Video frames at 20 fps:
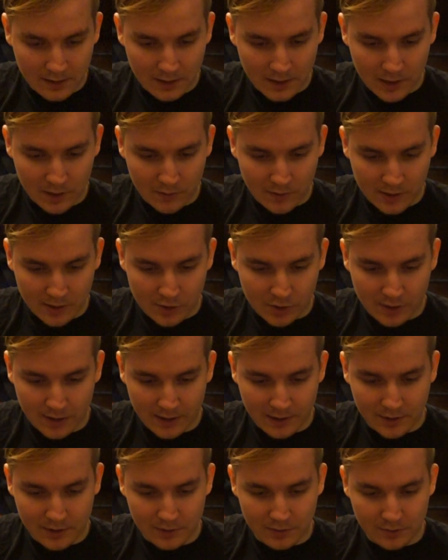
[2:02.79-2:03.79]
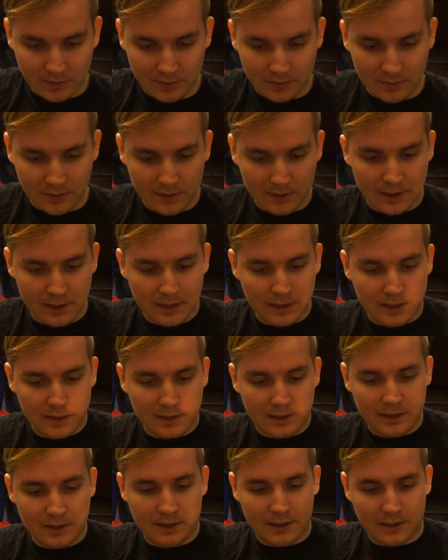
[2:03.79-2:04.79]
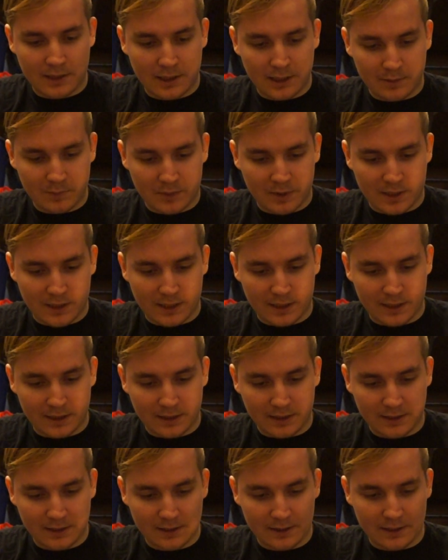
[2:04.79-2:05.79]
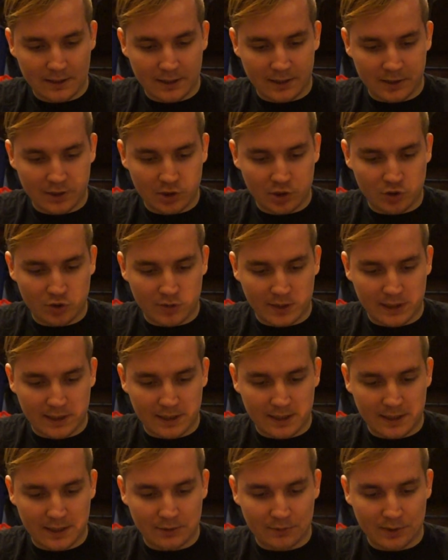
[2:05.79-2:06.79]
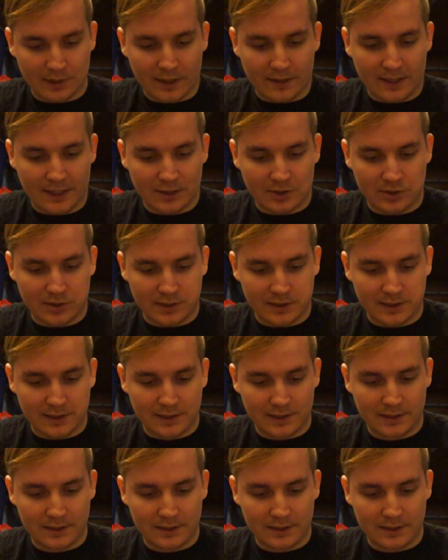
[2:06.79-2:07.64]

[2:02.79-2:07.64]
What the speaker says: You want to try to keep cutting in a straight line without actually